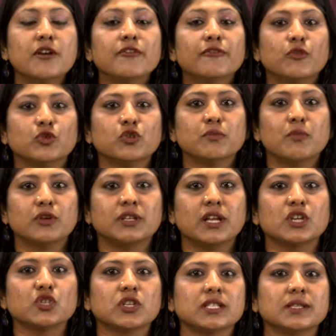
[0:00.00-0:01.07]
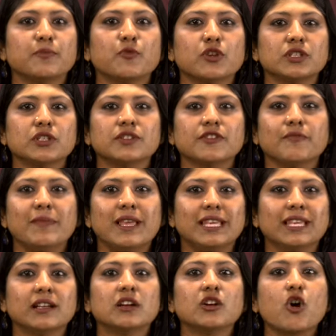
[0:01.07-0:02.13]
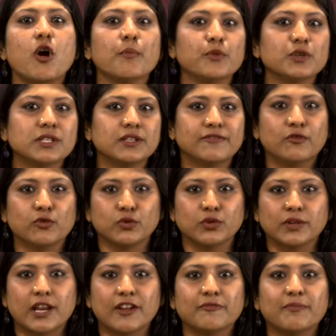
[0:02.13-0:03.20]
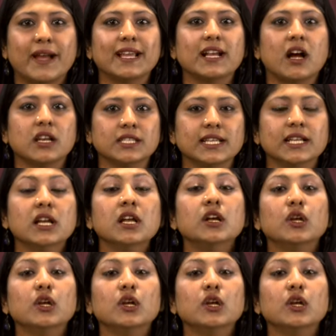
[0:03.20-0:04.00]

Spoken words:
Photo montage is a process of making a composite photograph by cutting,